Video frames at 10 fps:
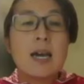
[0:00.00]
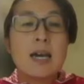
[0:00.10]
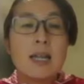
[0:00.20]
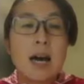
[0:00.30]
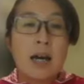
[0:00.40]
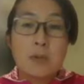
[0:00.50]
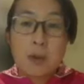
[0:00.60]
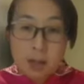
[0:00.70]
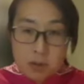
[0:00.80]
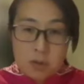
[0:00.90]
And I
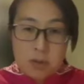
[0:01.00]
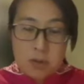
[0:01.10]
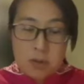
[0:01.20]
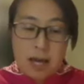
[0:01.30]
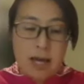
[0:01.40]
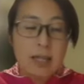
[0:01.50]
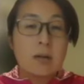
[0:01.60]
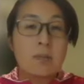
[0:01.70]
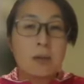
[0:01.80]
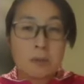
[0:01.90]
read through that
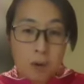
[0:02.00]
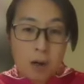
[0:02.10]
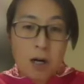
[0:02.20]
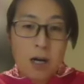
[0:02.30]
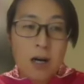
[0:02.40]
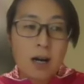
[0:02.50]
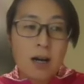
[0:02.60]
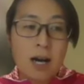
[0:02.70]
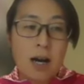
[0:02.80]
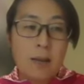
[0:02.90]
before
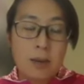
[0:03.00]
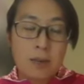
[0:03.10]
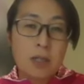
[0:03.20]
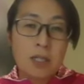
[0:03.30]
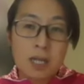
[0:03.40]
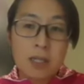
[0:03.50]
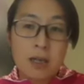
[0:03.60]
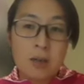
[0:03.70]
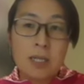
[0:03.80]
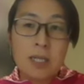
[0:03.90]
um, I'm going to take
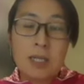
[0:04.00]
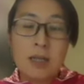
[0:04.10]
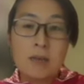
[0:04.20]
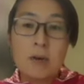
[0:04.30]
care of the